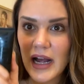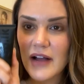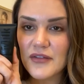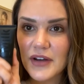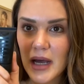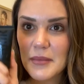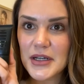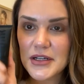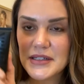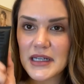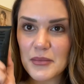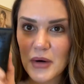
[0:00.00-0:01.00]
I have not been
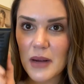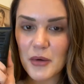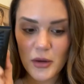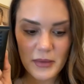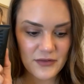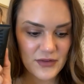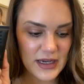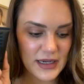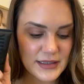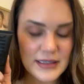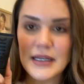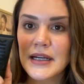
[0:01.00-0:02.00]
using a primer on my
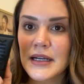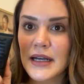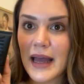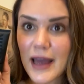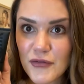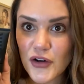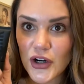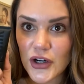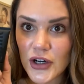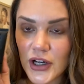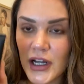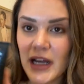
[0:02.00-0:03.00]
face ever.